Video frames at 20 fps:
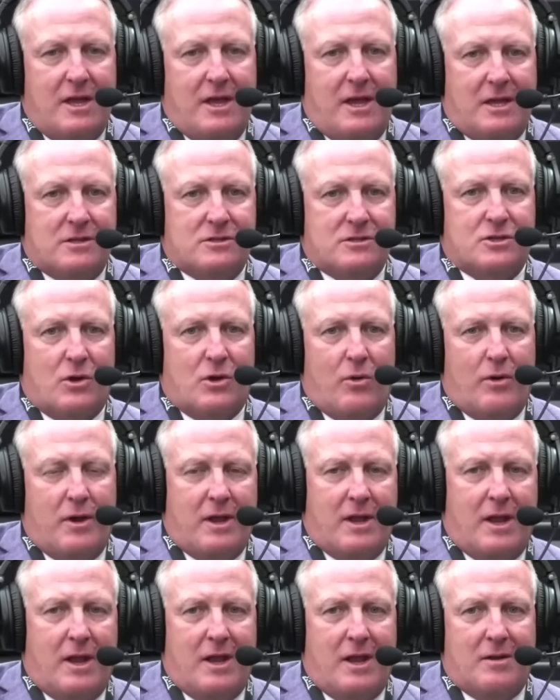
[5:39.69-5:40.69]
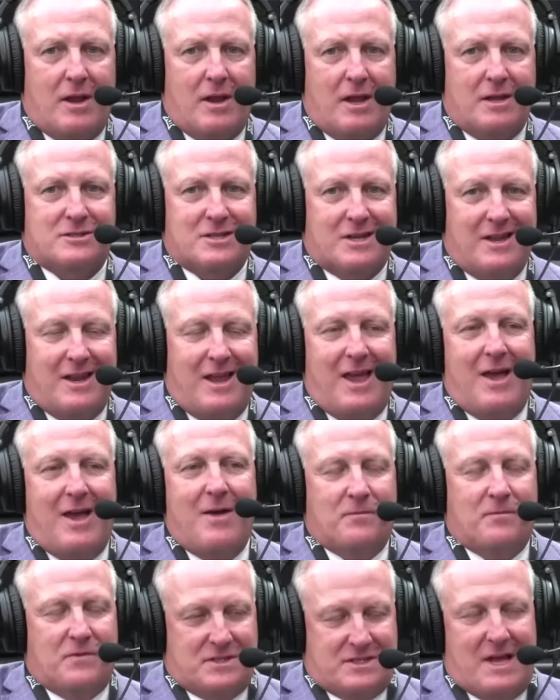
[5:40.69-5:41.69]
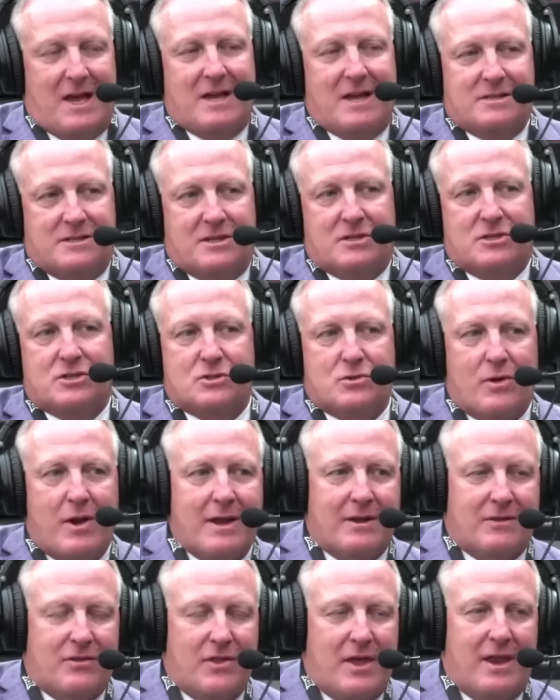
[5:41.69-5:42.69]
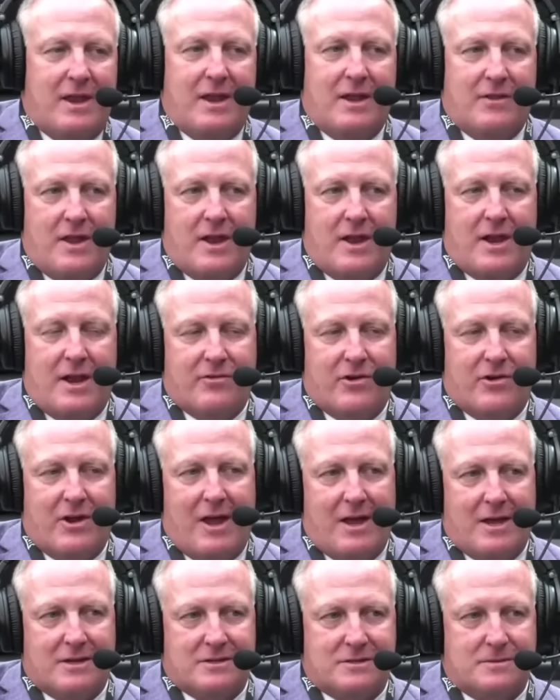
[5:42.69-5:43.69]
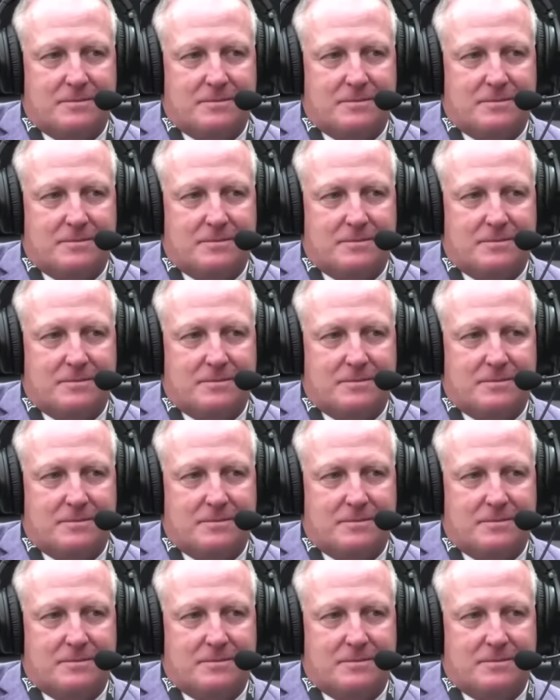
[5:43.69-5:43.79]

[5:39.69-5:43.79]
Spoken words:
And so it's going to emphasize the strength that Avery has.